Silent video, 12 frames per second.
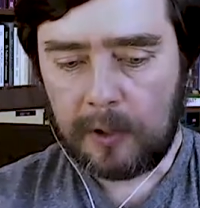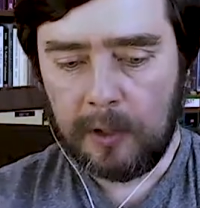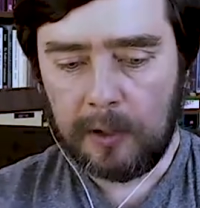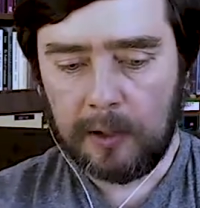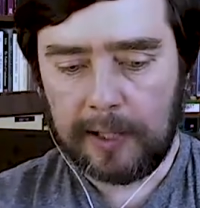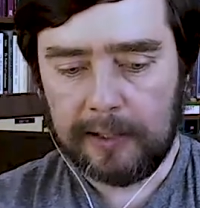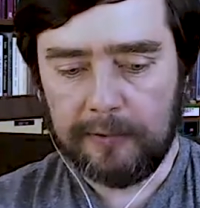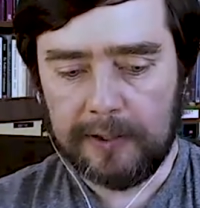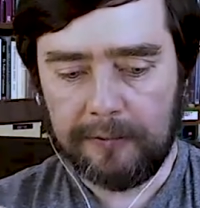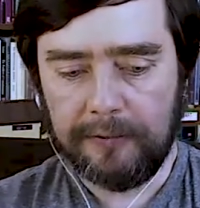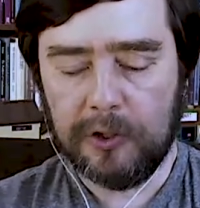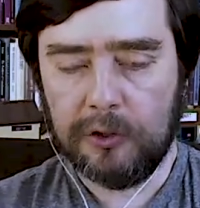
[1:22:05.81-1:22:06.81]
Uh, kind of a
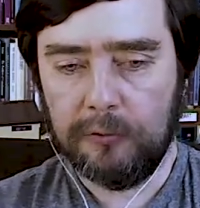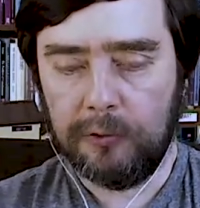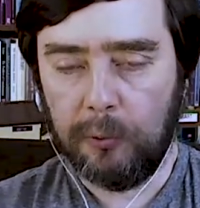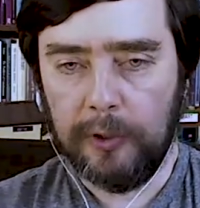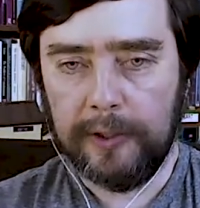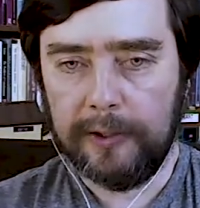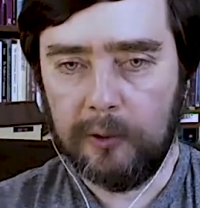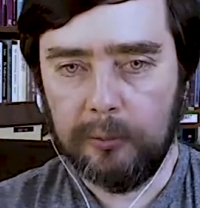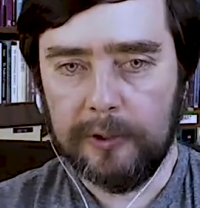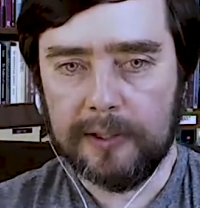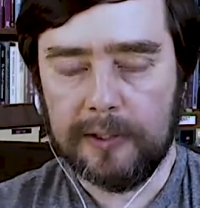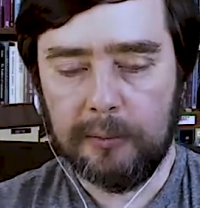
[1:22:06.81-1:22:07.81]
definition for what a
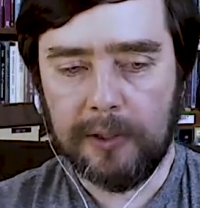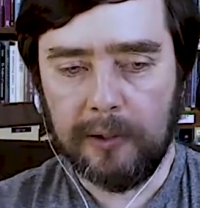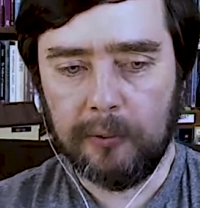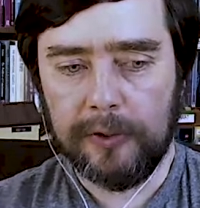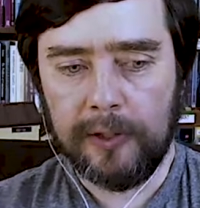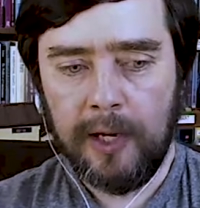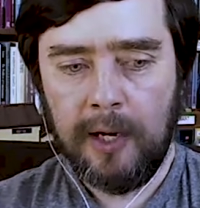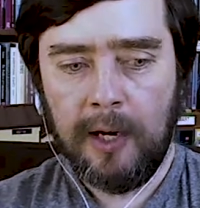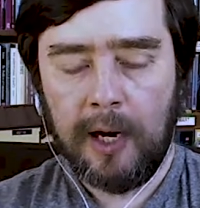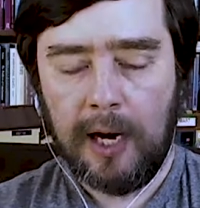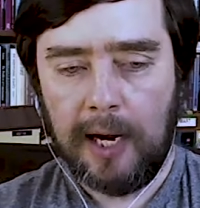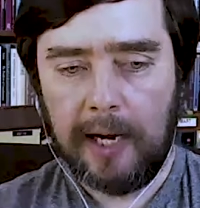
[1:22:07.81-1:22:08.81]
human is to begin with,
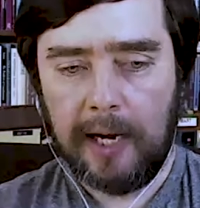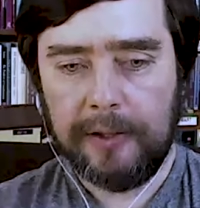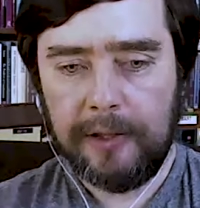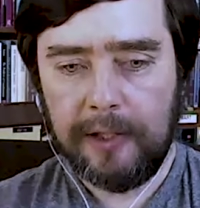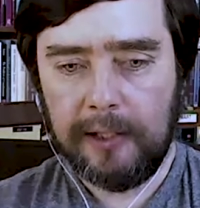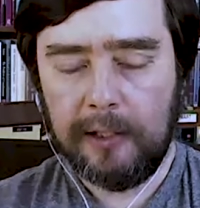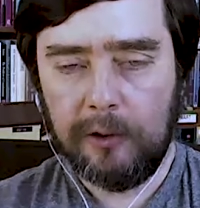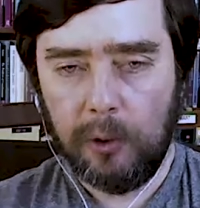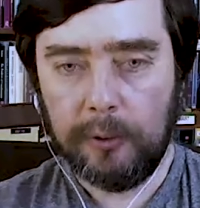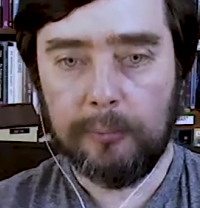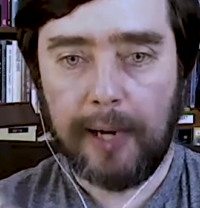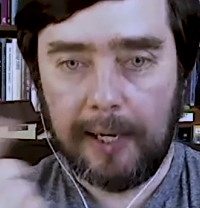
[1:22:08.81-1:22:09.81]
I think
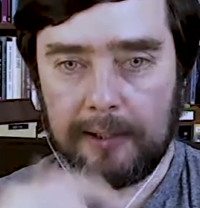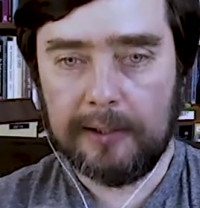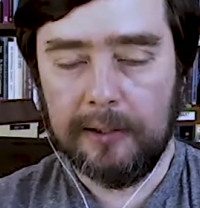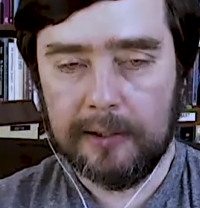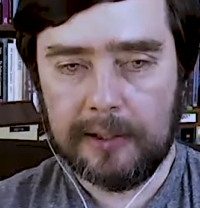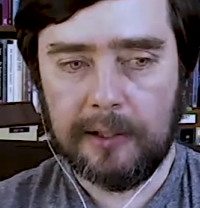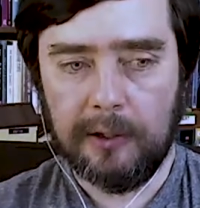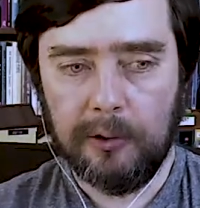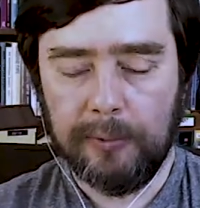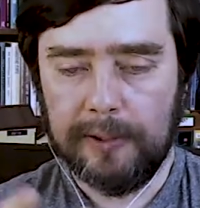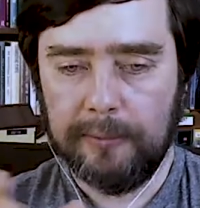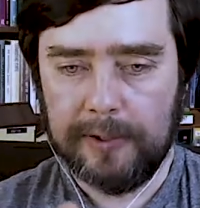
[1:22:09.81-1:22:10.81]
going back to this, you know,
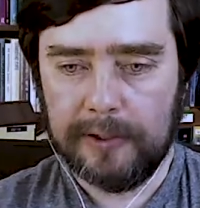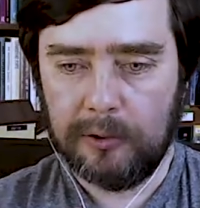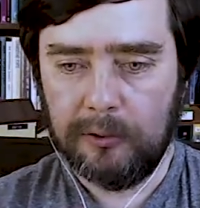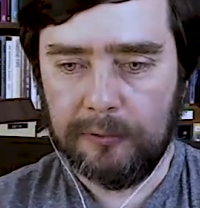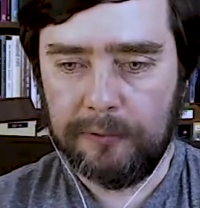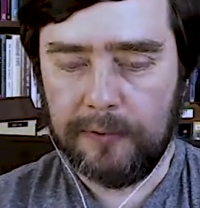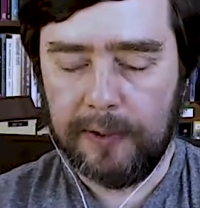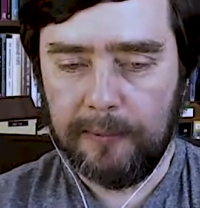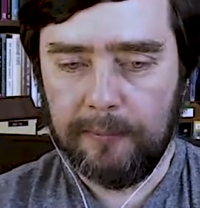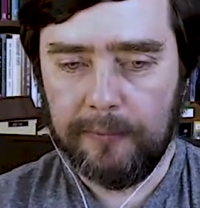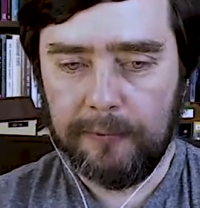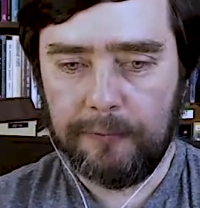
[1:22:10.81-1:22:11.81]
my, my sort of
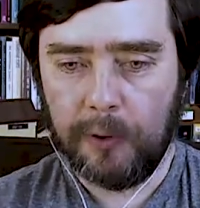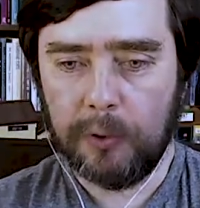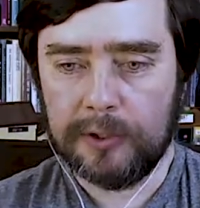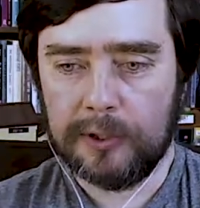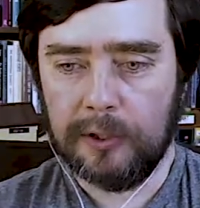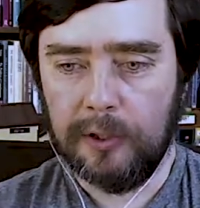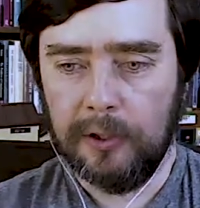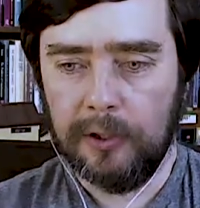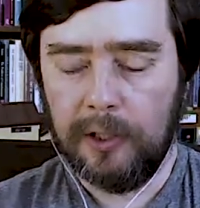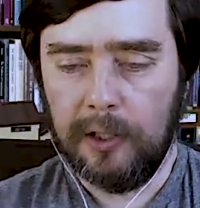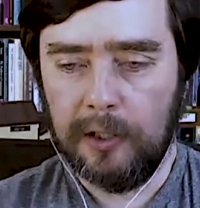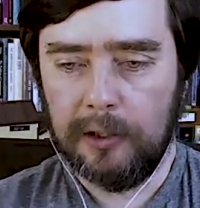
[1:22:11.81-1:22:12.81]
um, focus on
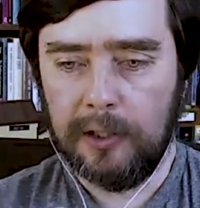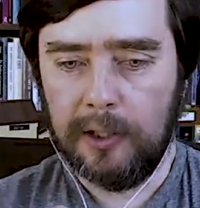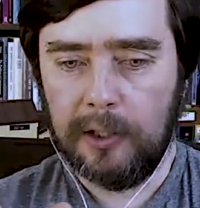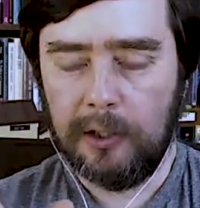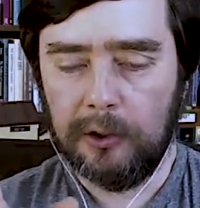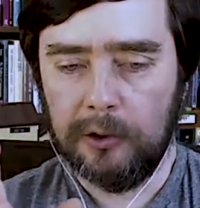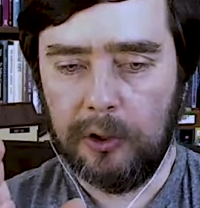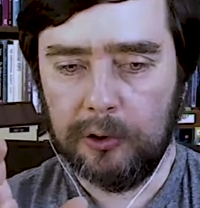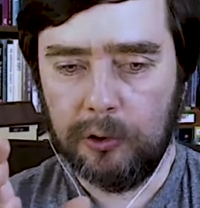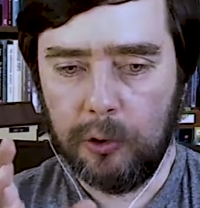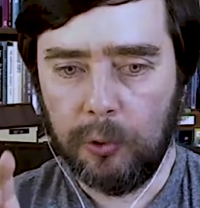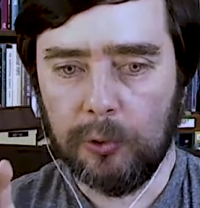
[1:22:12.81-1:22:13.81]
on uh, on on
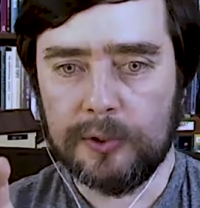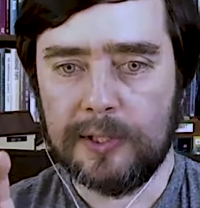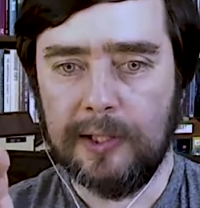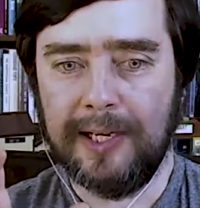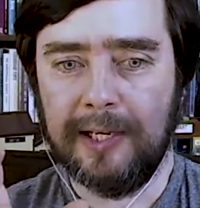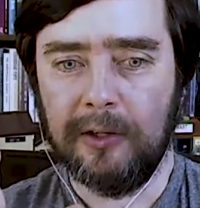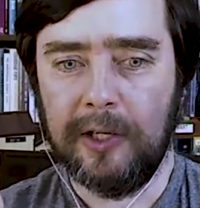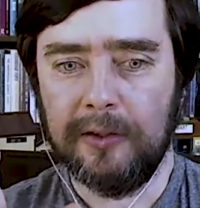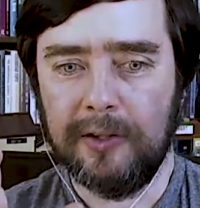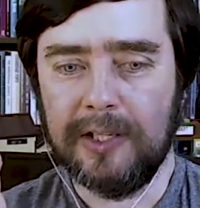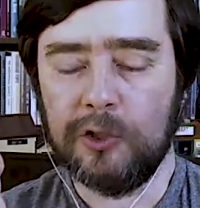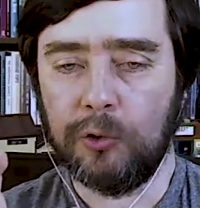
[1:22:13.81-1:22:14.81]
goals and
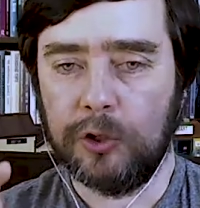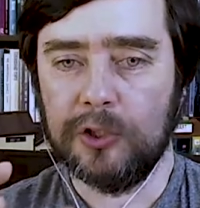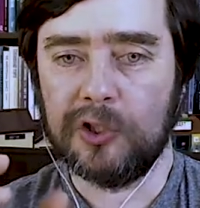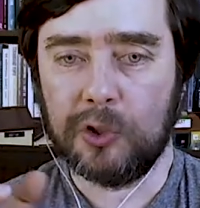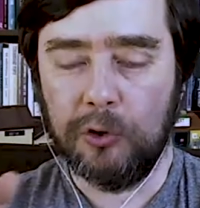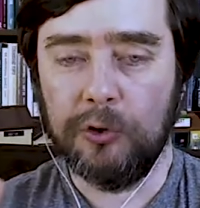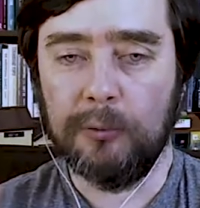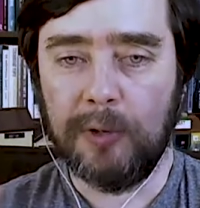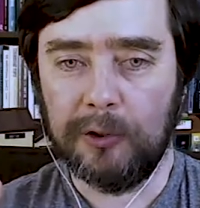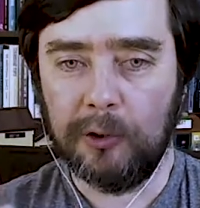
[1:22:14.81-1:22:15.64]
and things you're concerned about.